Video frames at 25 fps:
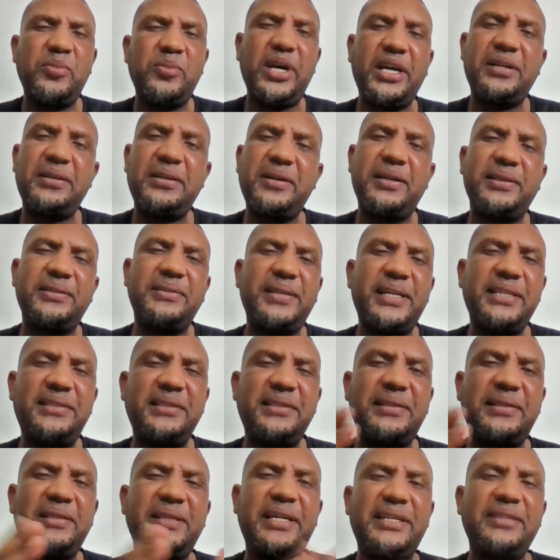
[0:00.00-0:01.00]
My God,
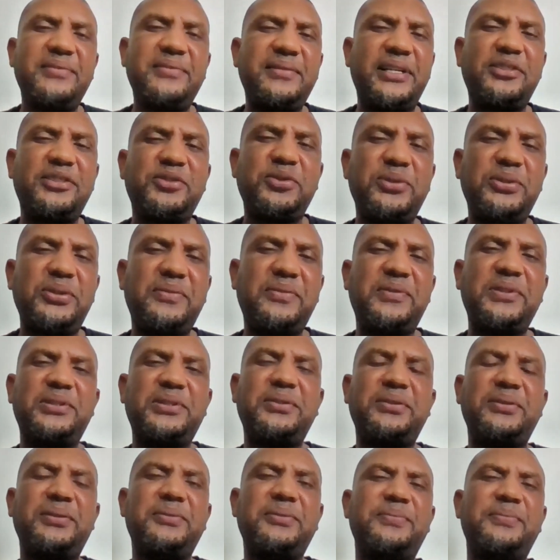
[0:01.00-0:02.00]
Natalie, I turn over
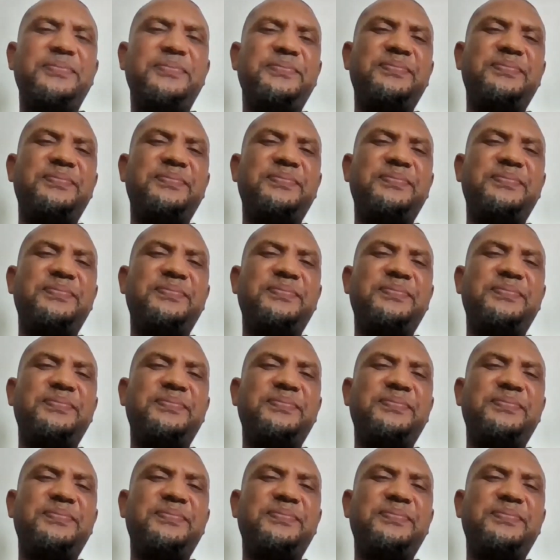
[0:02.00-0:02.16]
to you.